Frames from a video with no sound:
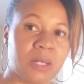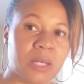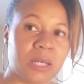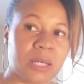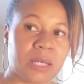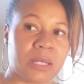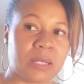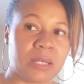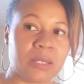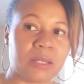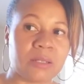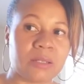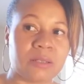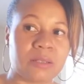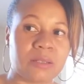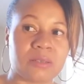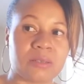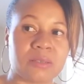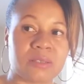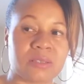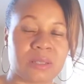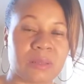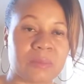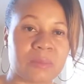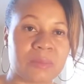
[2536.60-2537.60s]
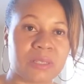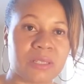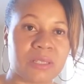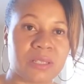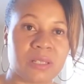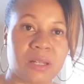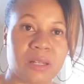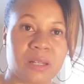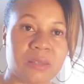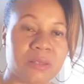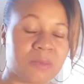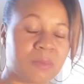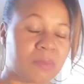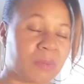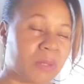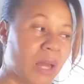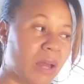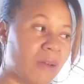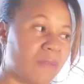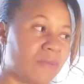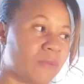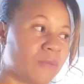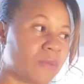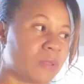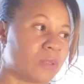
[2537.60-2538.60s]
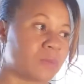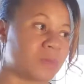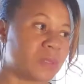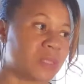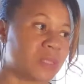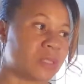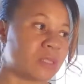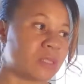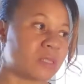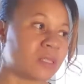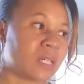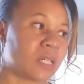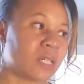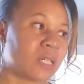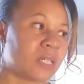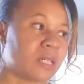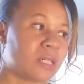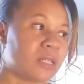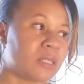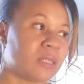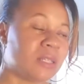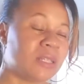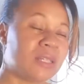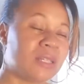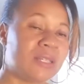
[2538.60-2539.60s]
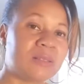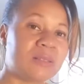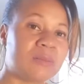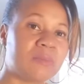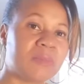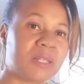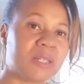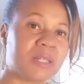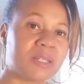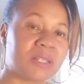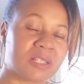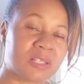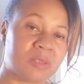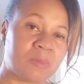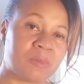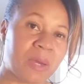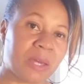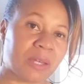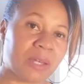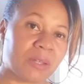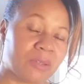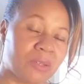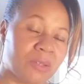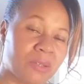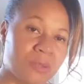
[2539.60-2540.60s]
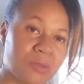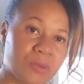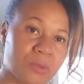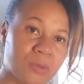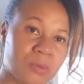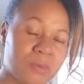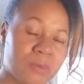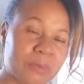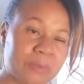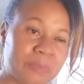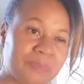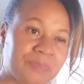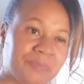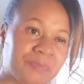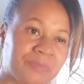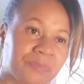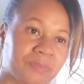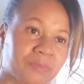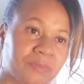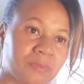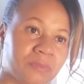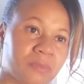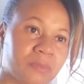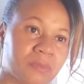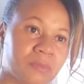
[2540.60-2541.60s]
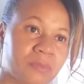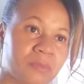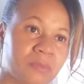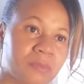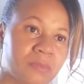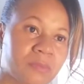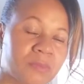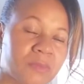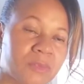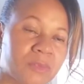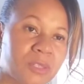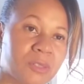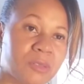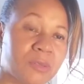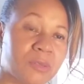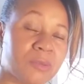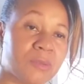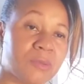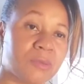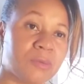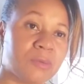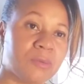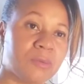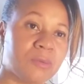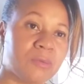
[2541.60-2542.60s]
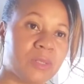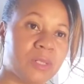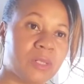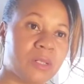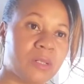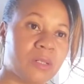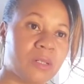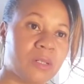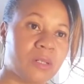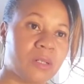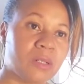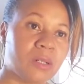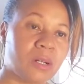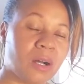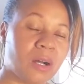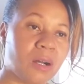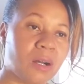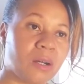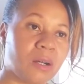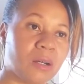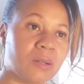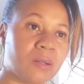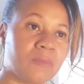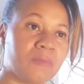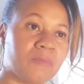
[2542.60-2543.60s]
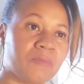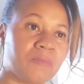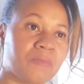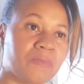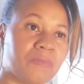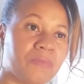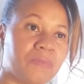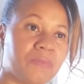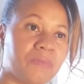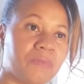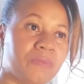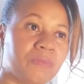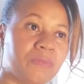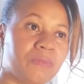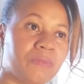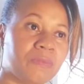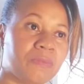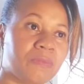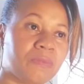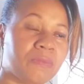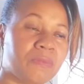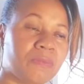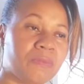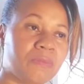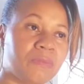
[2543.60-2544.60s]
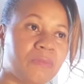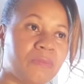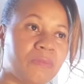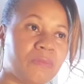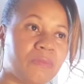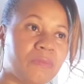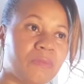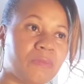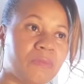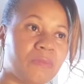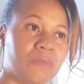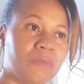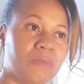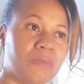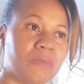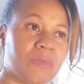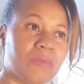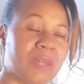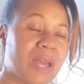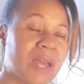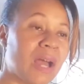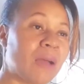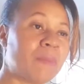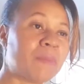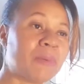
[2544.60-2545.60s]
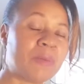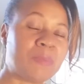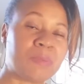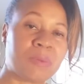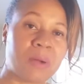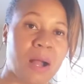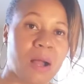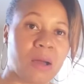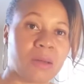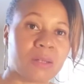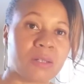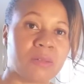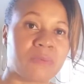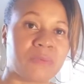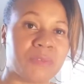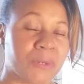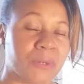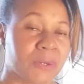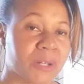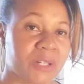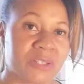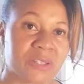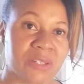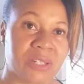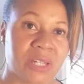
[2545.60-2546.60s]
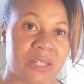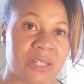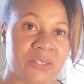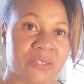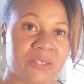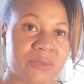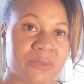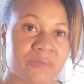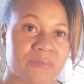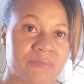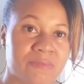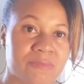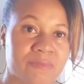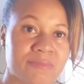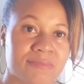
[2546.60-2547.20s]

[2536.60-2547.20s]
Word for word: and some of the other platforms is these men expect you to um not be proud of your education